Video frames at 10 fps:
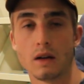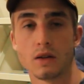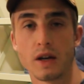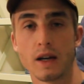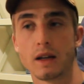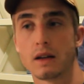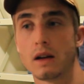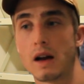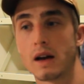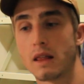training,
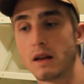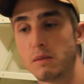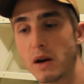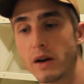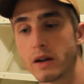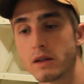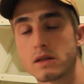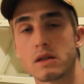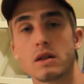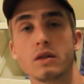like the
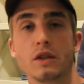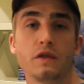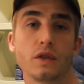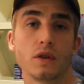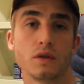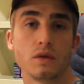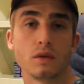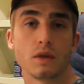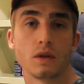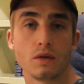Americans refer
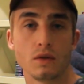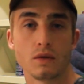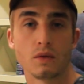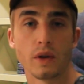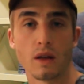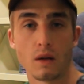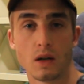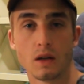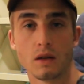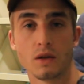to a
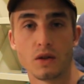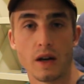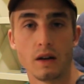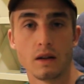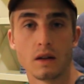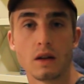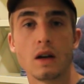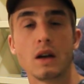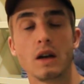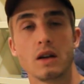223 trainer.
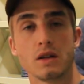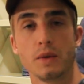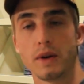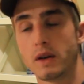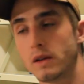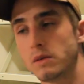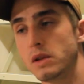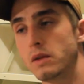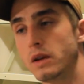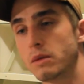So we're going to be
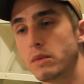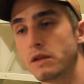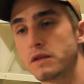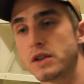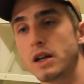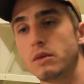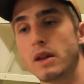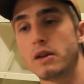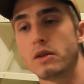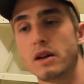doing a bit of training with
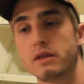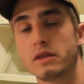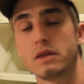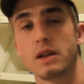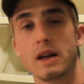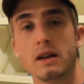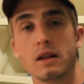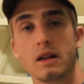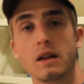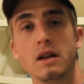that rifle, and
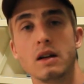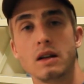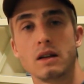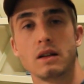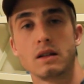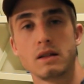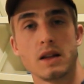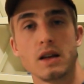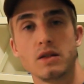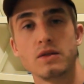
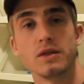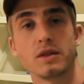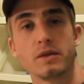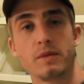stay tuned.